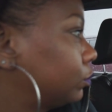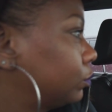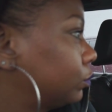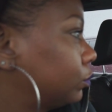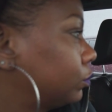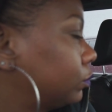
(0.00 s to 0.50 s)

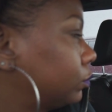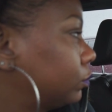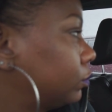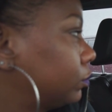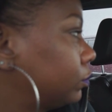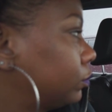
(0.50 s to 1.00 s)

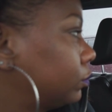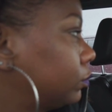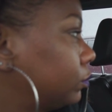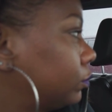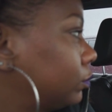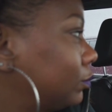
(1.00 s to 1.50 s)

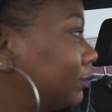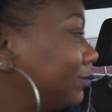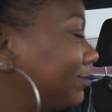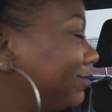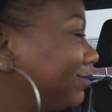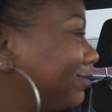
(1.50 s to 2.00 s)

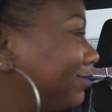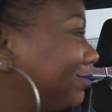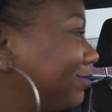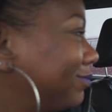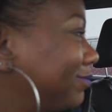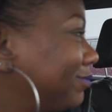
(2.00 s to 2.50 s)

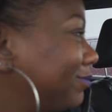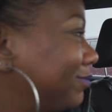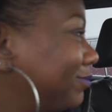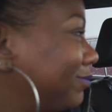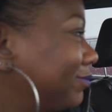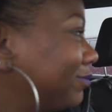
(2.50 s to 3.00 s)

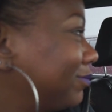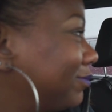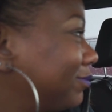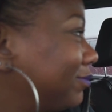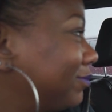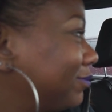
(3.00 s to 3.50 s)

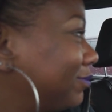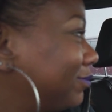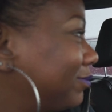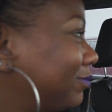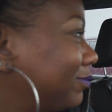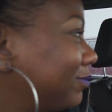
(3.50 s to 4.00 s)

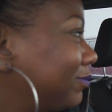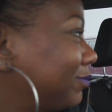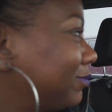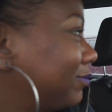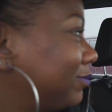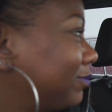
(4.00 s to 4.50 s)

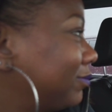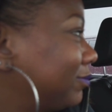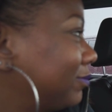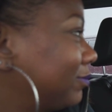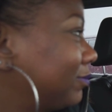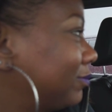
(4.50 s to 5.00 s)

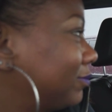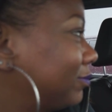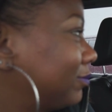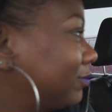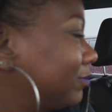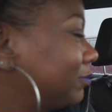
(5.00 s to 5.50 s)

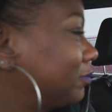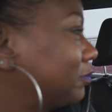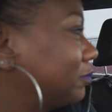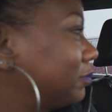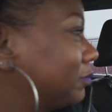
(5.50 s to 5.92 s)
The person shown says nothing.